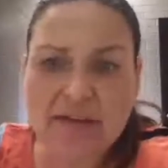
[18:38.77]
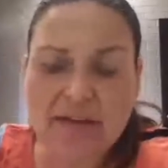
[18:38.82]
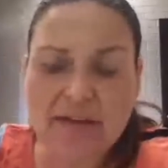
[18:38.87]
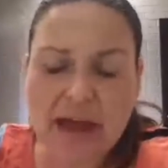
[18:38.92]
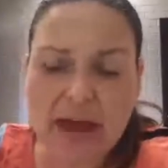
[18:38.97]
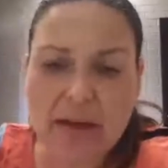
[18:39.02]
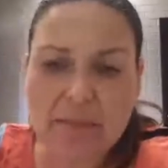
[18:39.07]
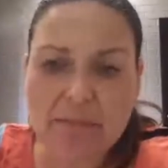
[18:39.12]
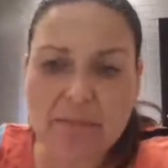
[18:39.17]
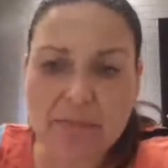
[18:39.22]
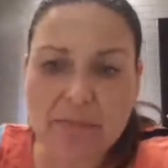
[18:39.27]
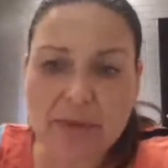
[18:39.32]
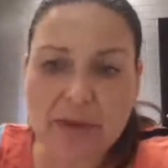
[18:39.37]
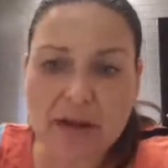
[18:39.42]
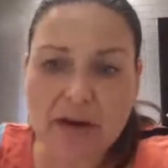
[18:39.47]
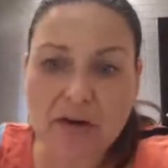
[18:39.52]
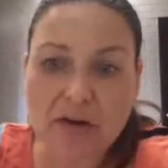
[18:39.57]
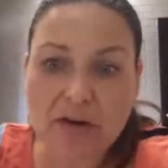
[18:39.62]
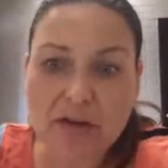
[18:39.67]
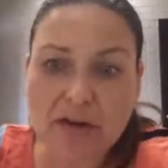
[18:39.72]

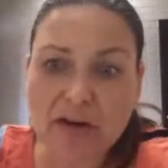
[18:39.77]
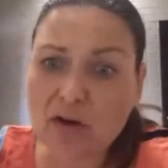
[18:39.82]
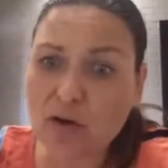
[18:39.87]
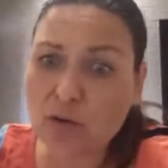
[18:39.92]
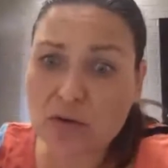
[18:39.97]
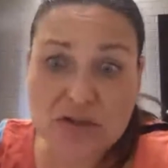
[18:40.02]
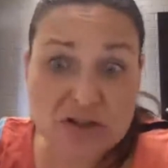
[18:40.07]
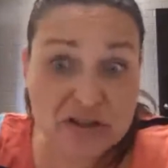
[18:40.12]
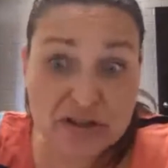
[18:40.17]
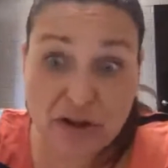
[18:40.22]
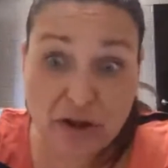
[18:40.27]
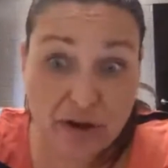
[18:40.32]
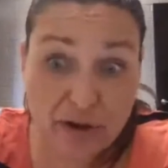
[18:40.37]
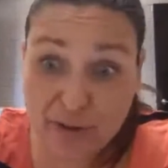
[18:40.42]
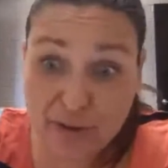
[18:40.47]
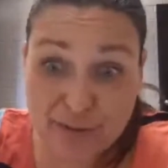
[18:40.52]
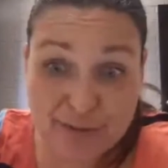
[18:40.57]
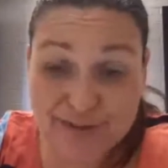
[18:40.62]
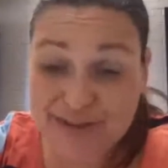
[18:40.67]
the gorgeous girls